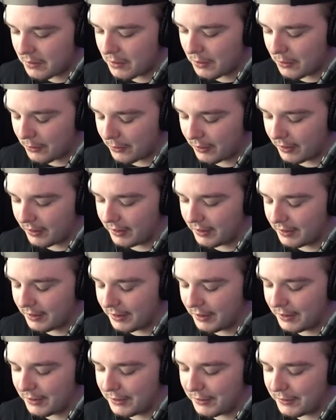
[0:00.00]
Okay,
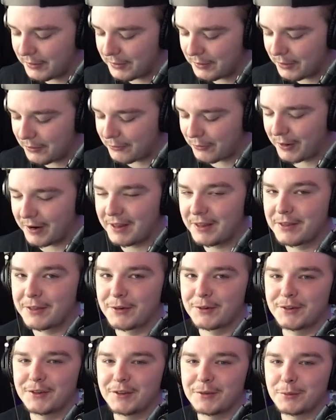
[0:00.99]
Friday the
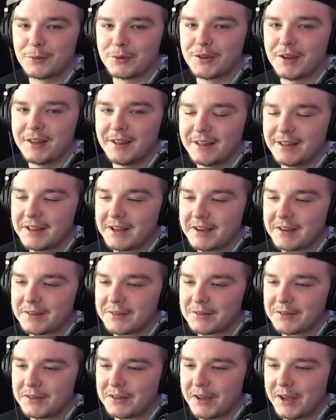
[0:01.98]
13th, was that like
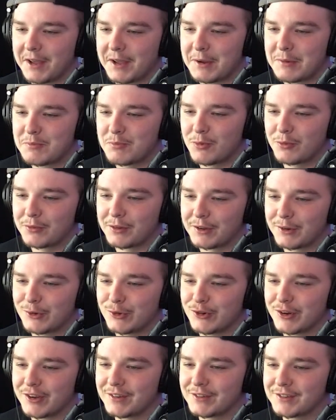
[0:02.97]
that game with like
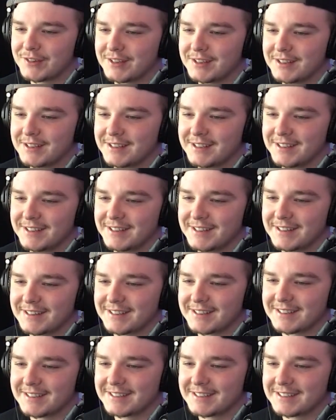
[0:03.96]
Jason and then like